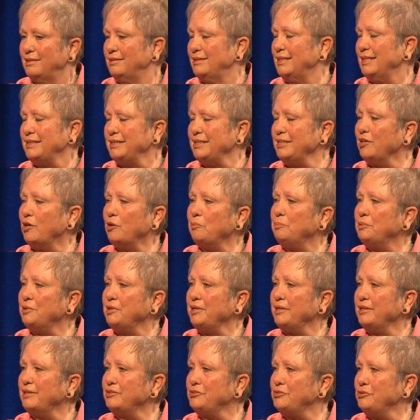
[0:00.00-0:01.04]
at the
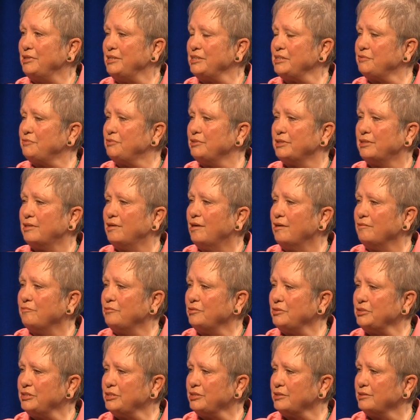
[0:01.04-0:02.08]
opening address for the
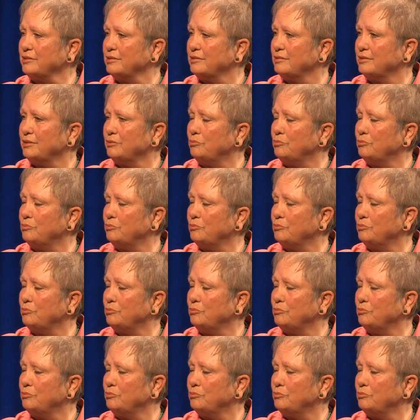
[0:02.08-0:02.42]
conference,